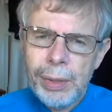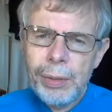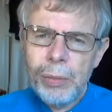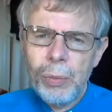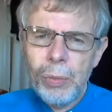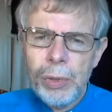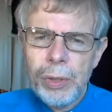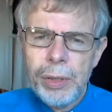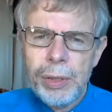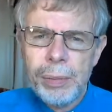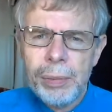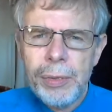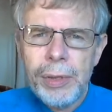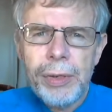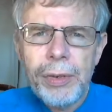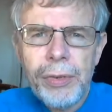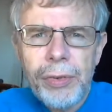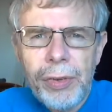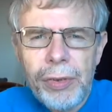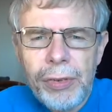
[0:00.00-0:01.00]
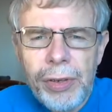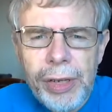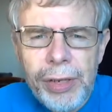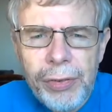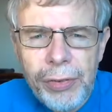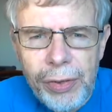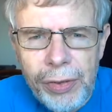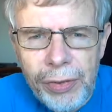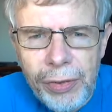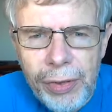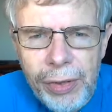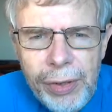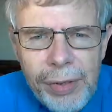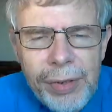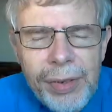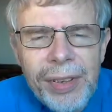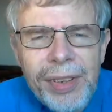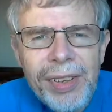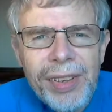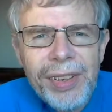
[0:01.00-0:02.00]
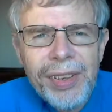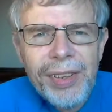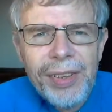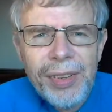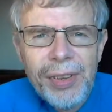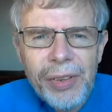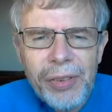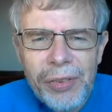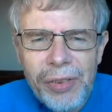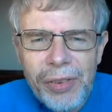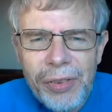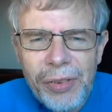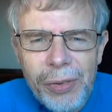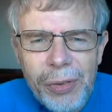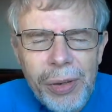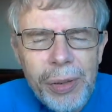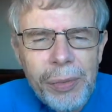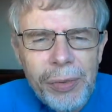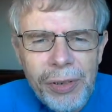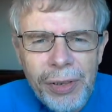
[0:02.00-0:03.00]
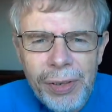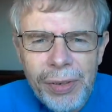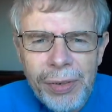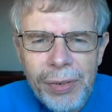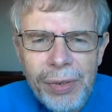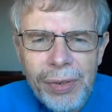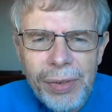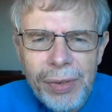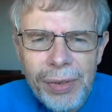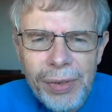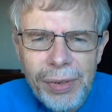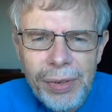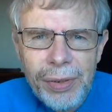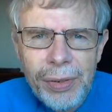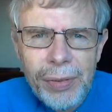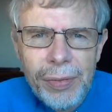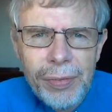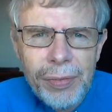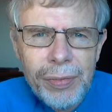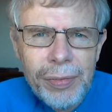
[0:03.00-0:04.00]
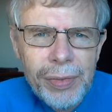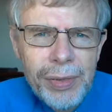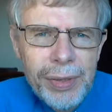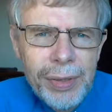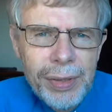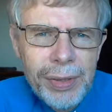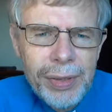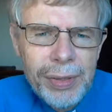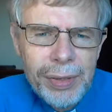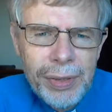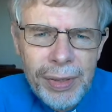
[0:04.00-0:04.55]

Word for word: What I'm going to suggest is that this description of uh,